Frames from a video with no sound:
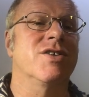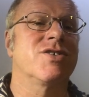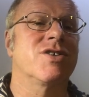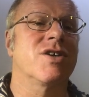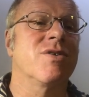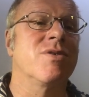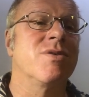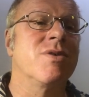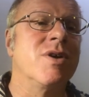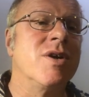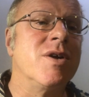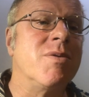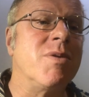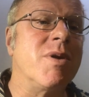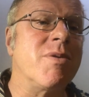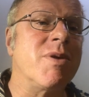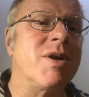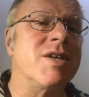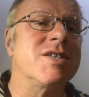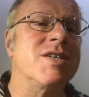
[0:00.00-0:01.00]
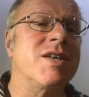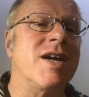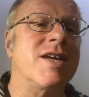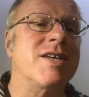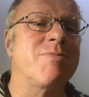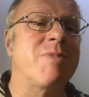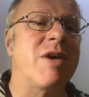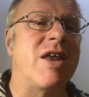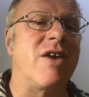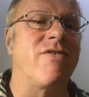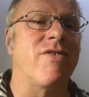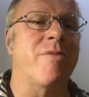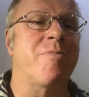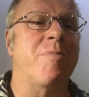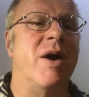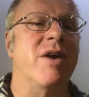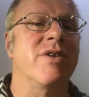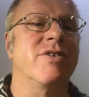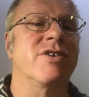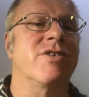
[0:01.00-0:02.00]
So we went and had a bit of a
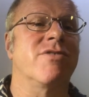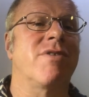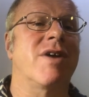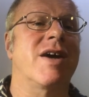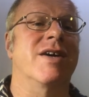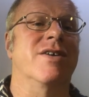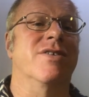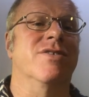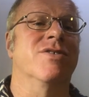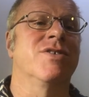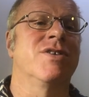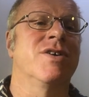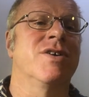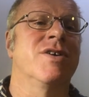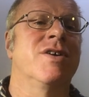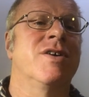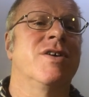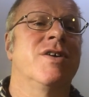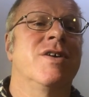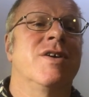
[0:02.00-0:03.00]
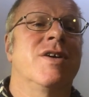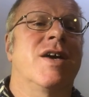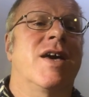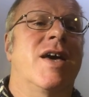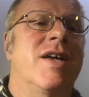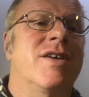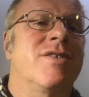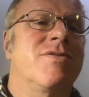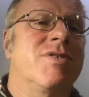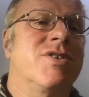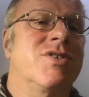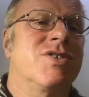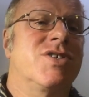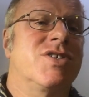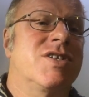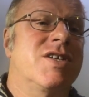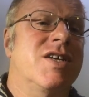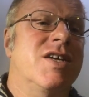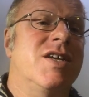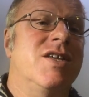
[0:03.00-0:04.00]
poke around, and we could
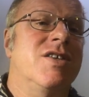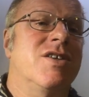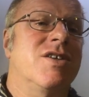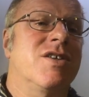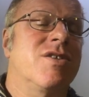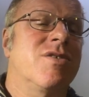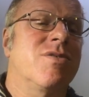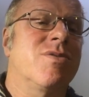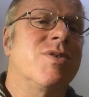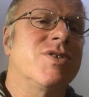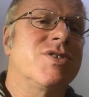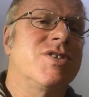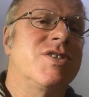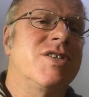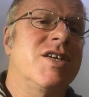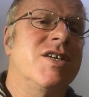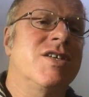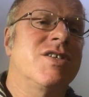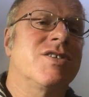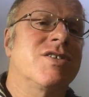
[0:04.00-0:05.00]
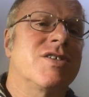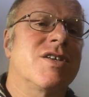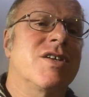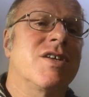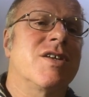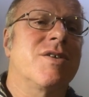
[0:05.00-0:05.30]
see that there was this